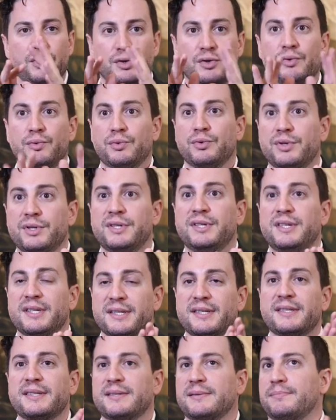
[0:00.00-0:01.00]
to
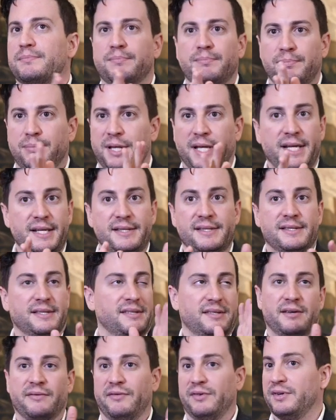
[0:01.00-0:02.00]
these places.
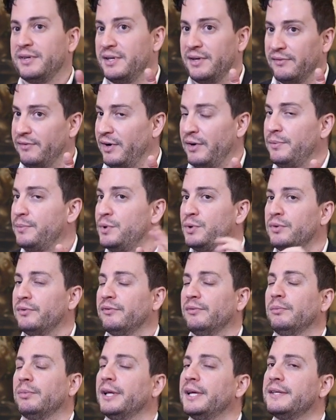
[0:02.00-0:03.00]
And they're, they're very
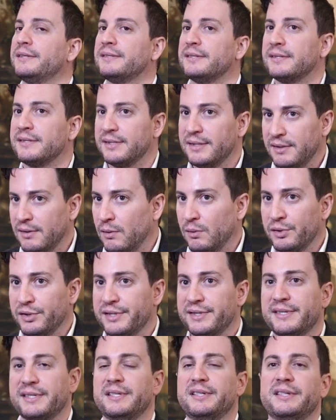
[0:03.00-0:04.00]
beautiful places in all
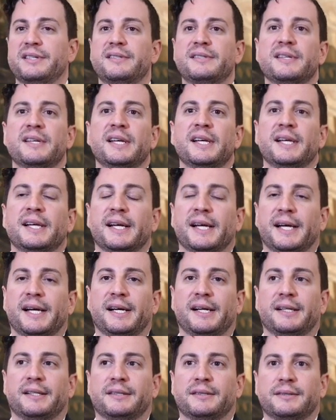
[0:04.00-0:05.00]
these cities
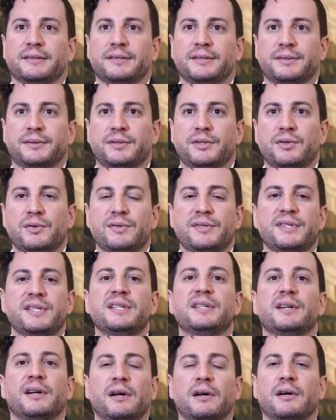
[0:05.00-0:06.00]
and to see
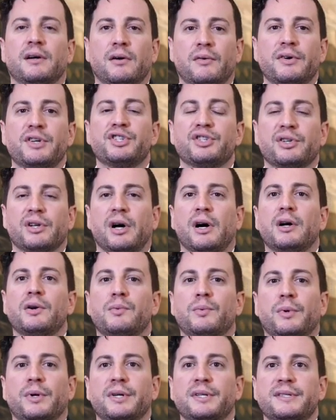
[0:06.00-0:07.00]
their original
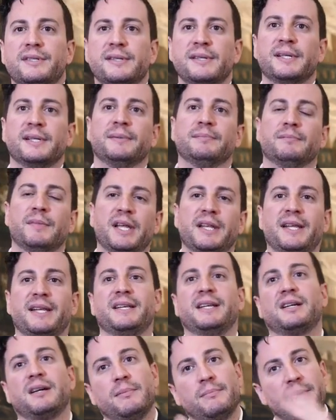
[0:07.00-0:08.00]
artworks. And then
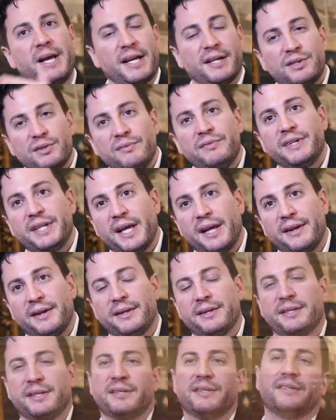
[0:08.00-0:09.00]
they come back to
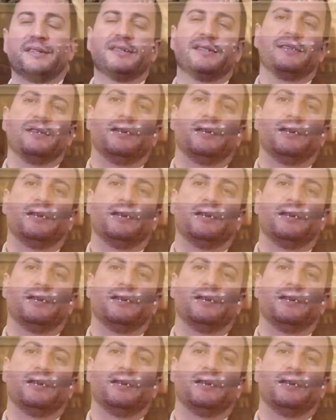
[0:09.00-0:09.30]
Vienna and then there is